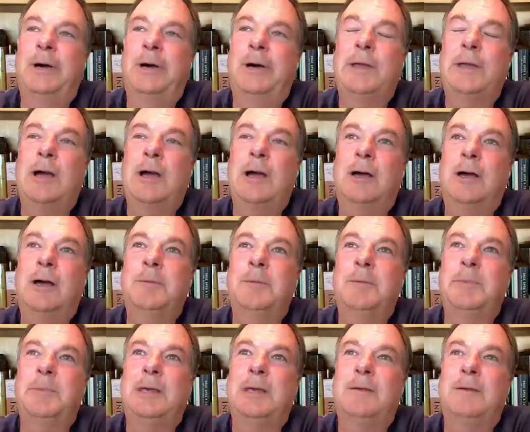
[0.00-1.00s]
we ought to
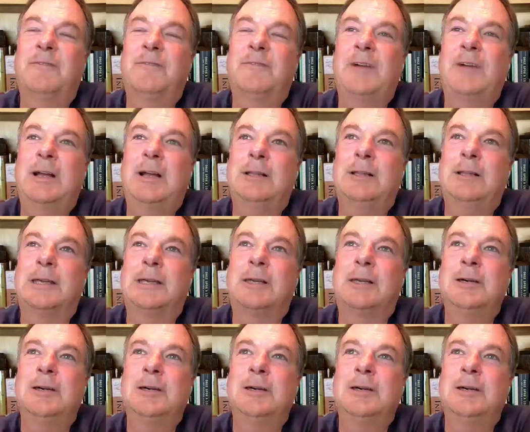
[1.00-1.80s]
be fairly good at this